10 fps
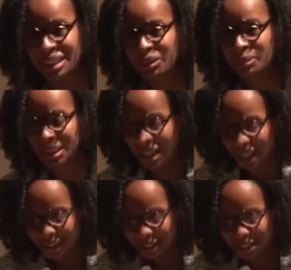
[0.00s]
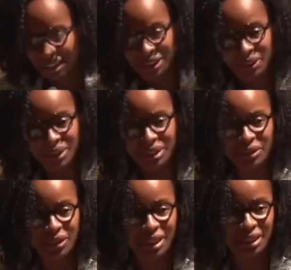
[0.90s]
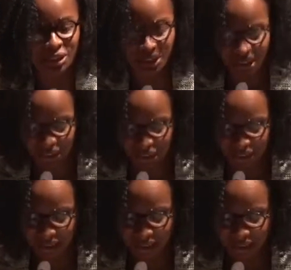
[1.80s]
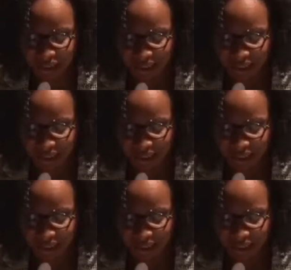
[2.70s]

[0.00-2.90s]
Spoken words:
Scripps College. Thank you, Lynn, for that introduction.